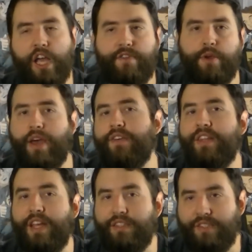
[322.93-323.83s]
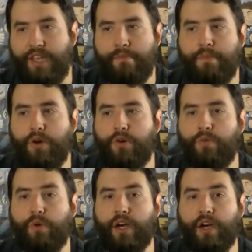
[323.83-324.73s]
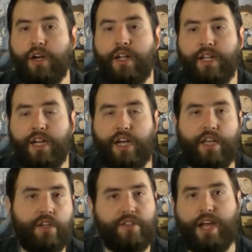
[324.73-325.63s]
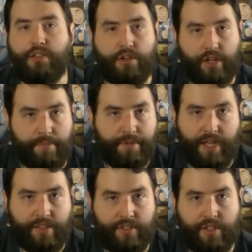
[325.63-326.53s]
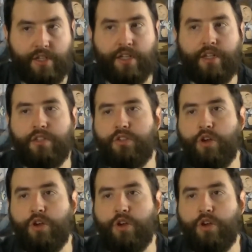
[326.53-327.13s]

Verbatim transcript: If you have it in that same mode where uh, it'll download updates and uh,